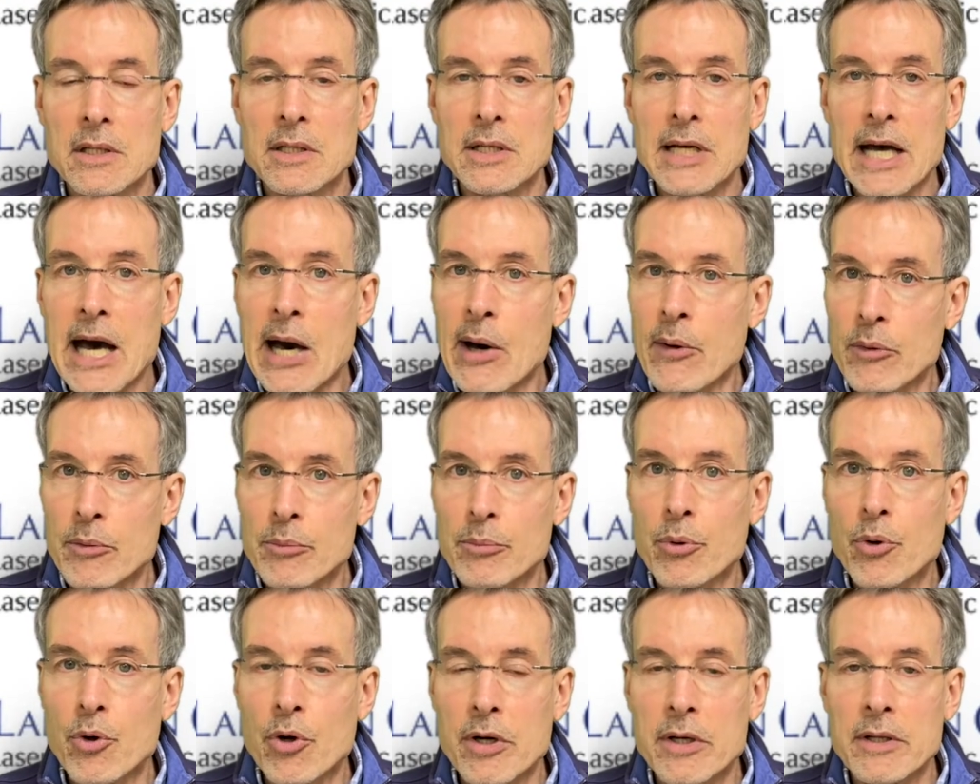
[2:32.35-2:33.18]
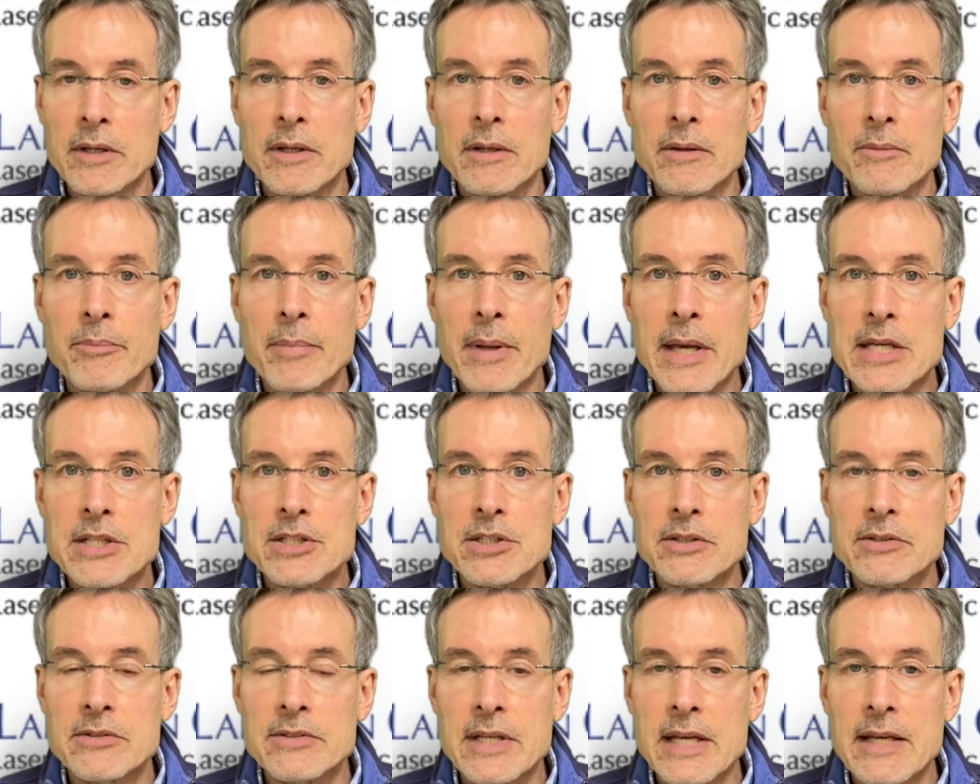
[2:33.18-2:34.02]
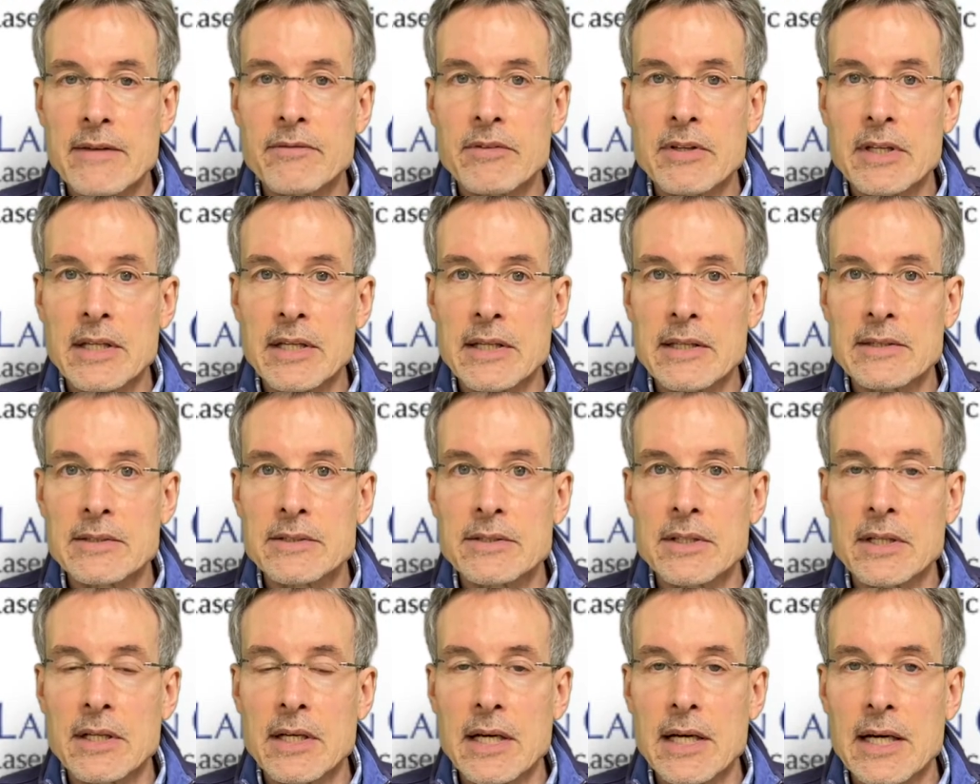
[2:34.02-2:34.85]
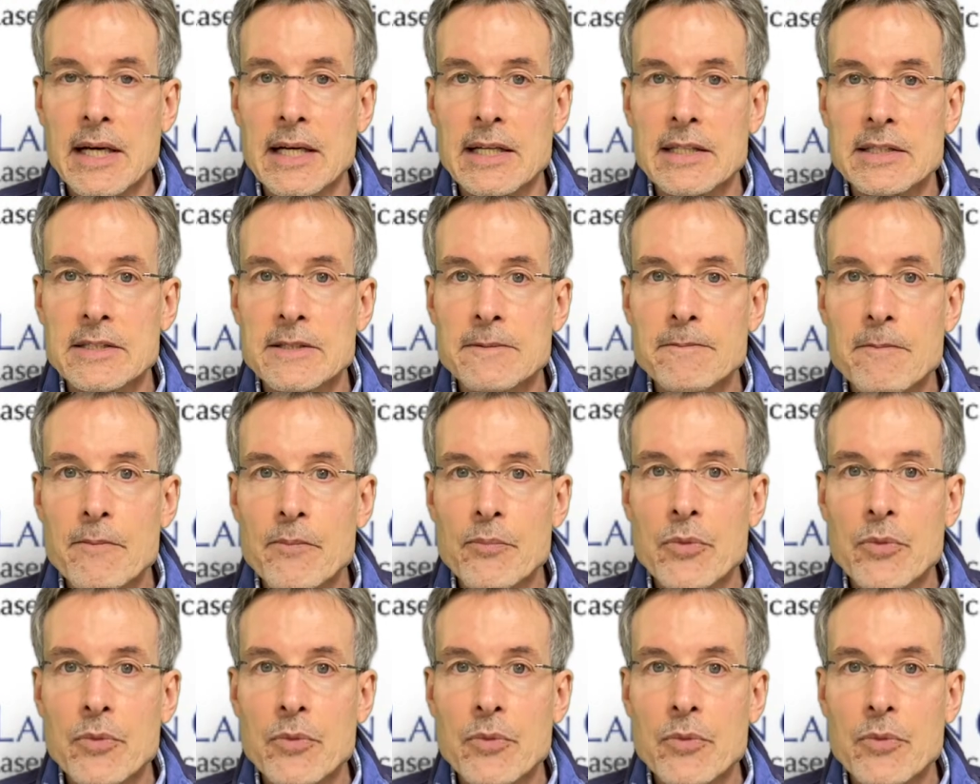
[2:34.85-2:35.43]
how important patient safety is to us.